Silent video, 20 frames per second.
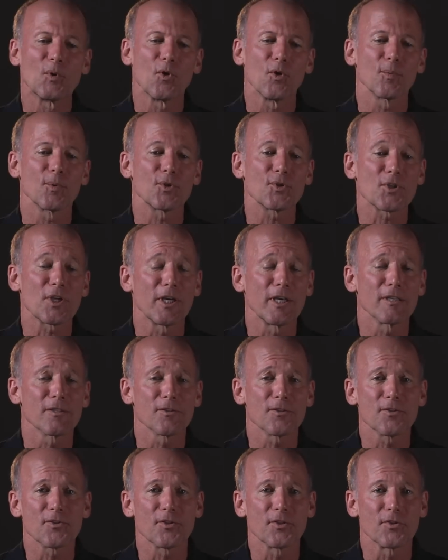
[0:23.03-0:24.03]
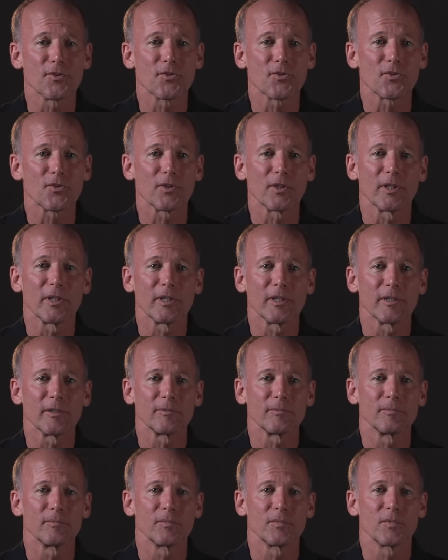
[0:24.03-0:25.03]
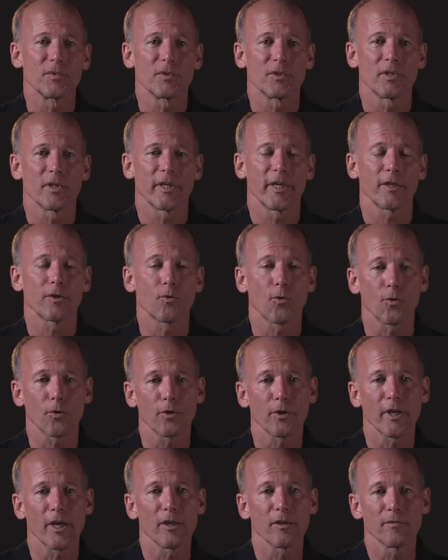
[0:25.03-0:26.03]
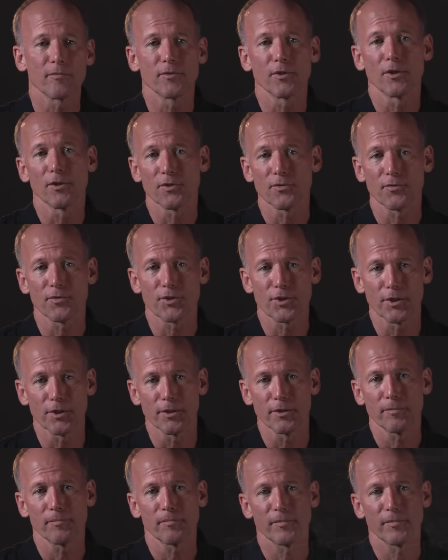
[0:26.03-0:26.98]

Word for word: Orbital Sciences is uh, headquartered out of Dulles, Virginia,